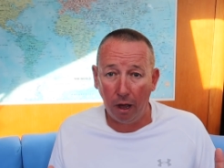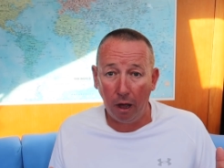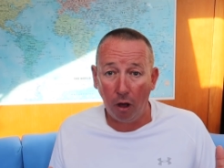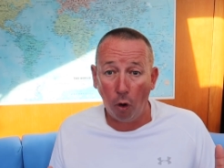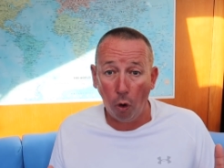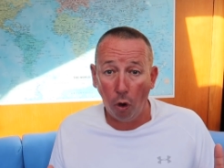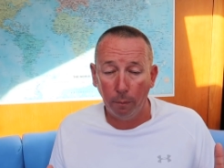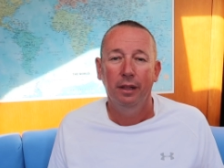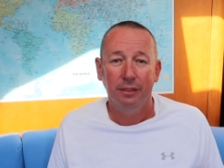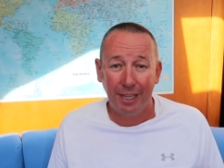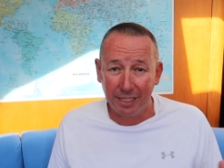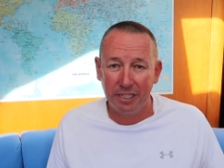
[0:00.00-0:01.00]
our...
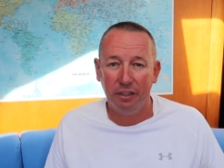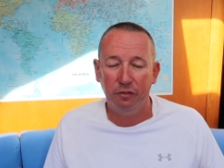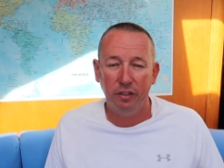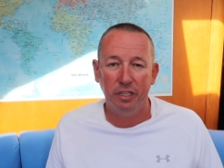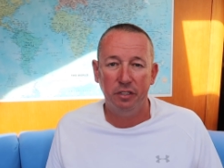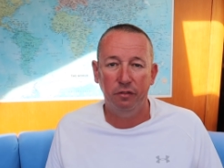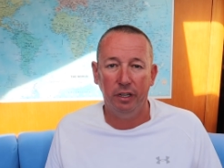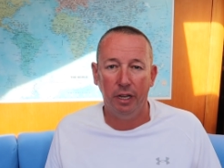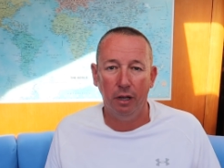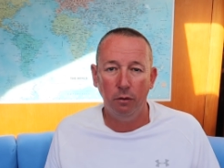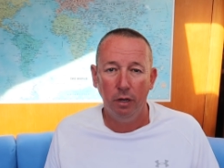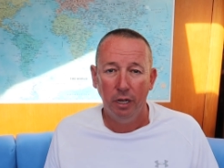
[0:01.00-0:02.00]
That's it for this
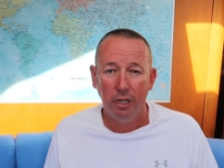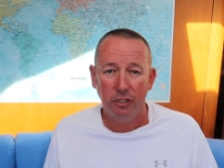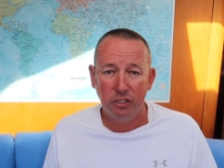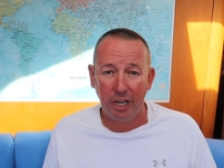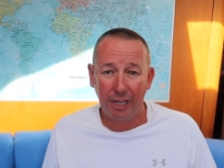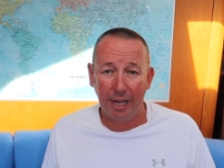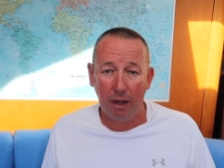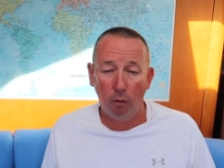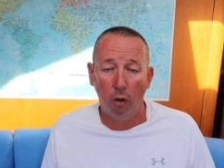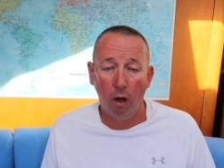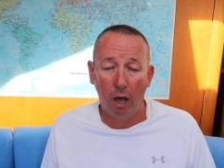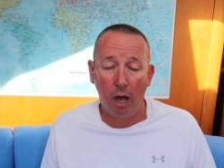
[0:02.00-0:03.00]
video. Check
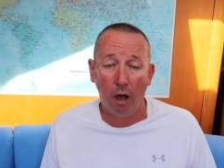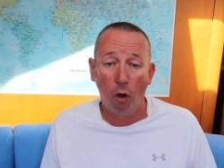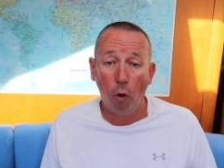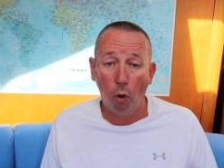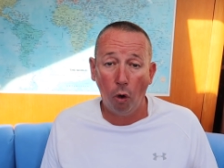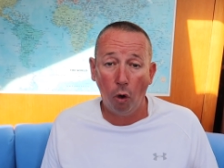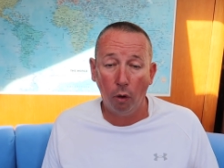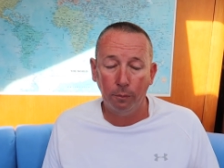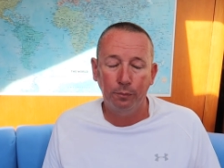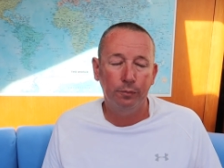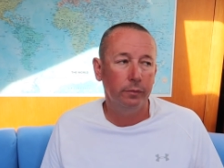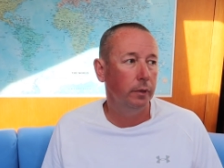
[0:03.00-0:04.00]
out our...
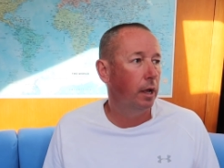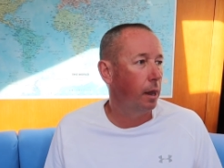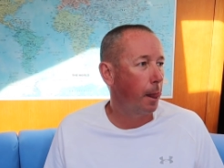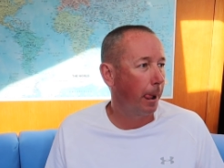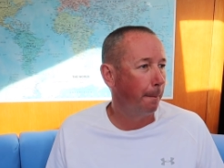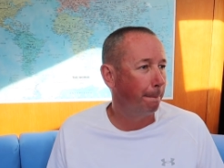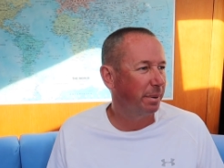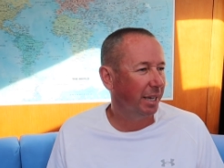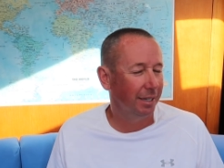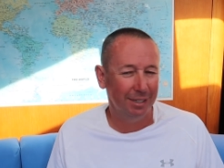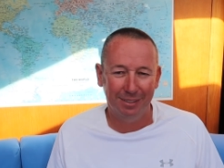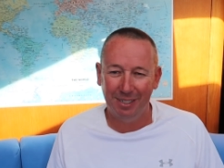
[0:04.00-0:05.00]

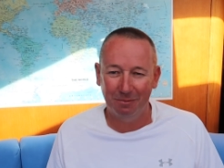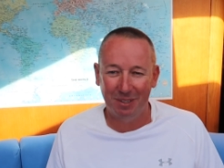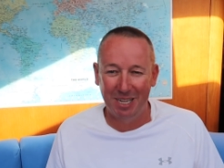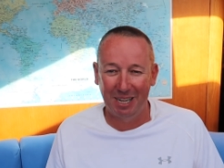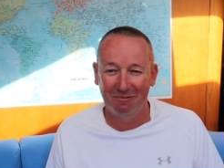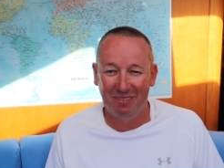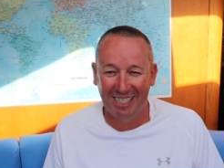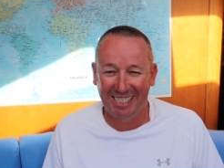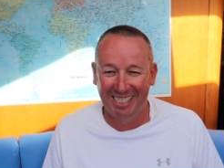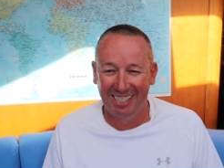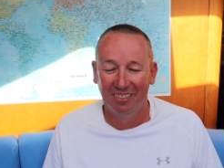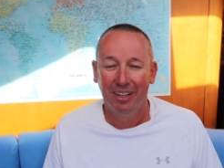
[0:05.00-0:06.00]
I'm going to get
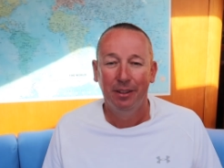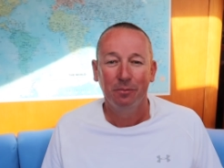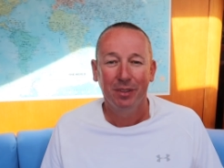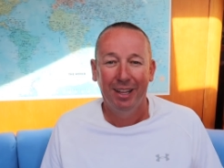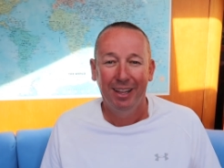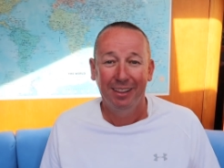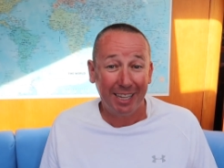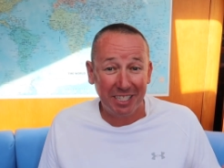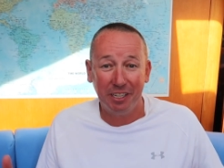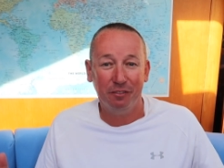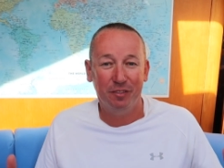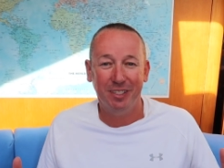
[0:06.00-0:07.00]
mixed up.
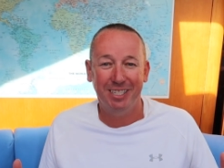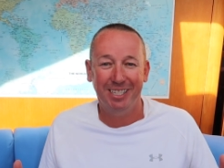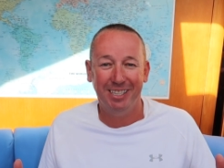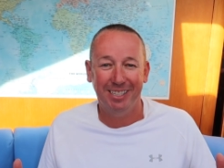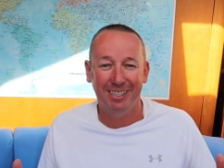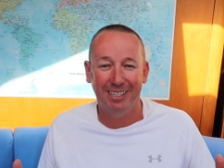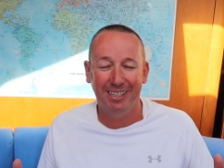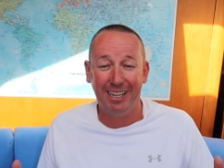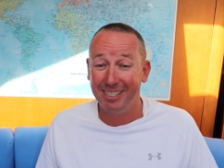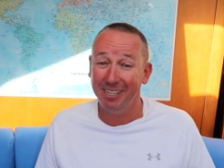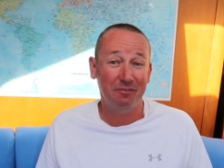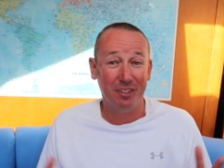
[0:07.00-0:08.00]
That's it for
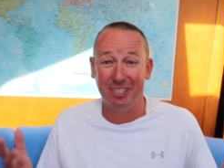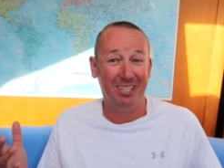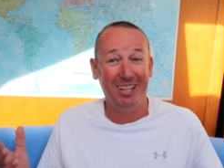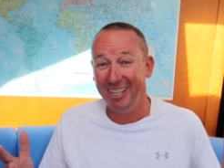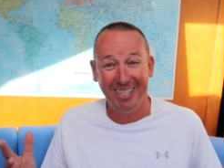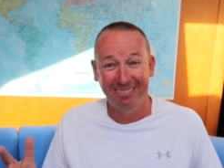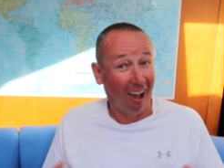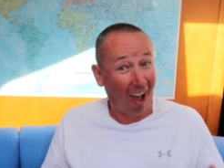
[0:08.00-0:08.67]
today.